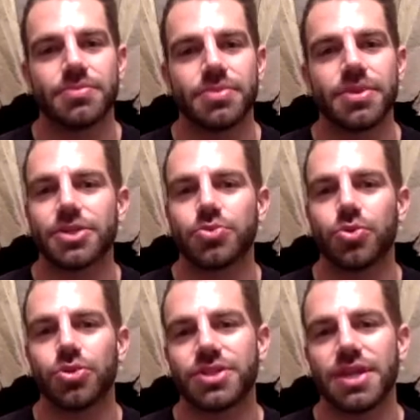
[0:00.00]
That's what
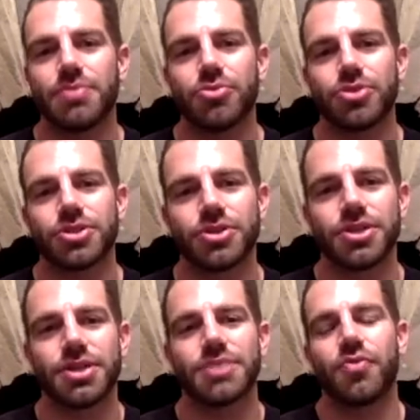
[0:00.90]
the stigma
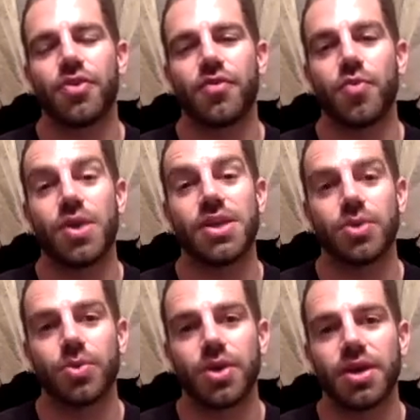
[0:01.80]
associated. And if we do
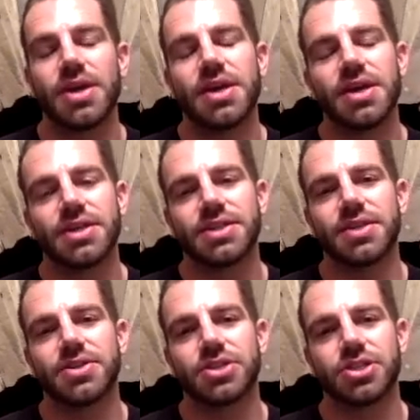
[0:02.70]
it, we're seen
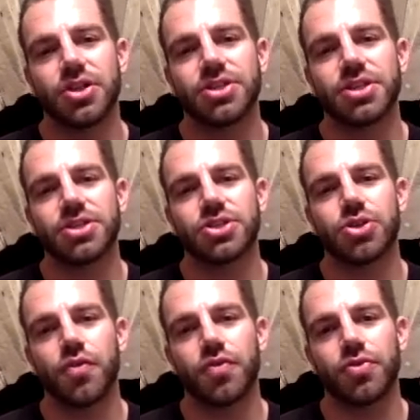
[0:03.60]
as, like you said,
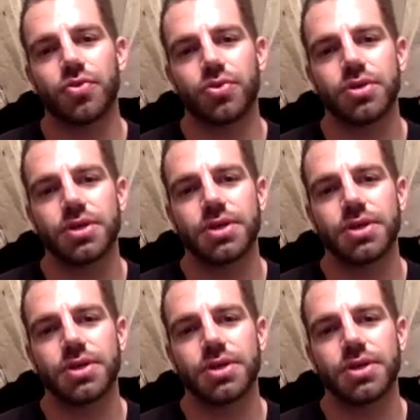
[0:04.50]
soft or...